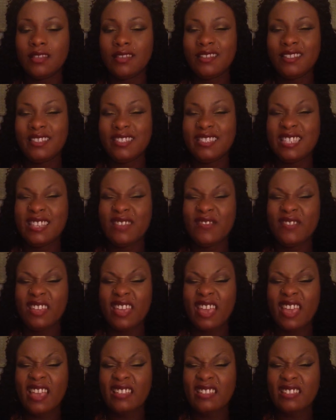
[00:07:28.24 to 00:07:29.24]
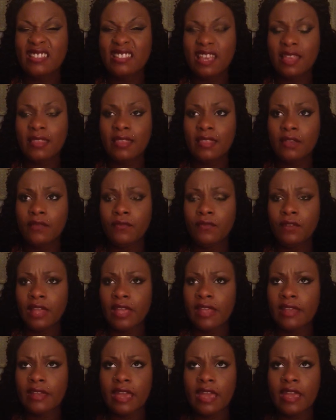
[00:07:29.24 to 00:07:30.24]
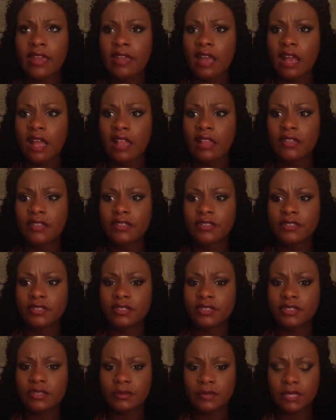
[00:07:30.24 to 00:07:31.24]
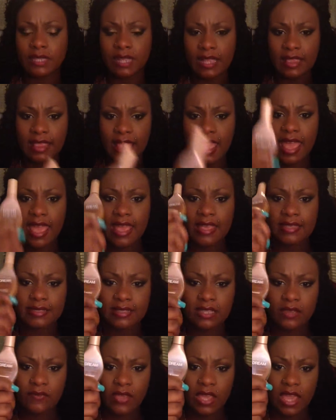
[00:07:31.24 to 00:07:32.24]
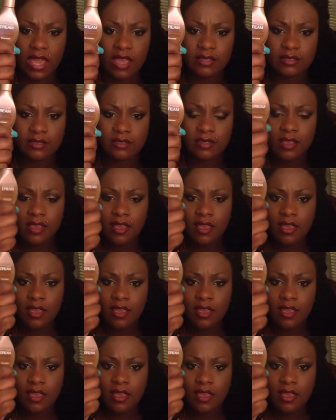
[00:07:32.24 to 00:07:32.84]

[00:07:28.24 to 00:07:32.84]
CVS, I think, for like $9 or something like that. A CVS.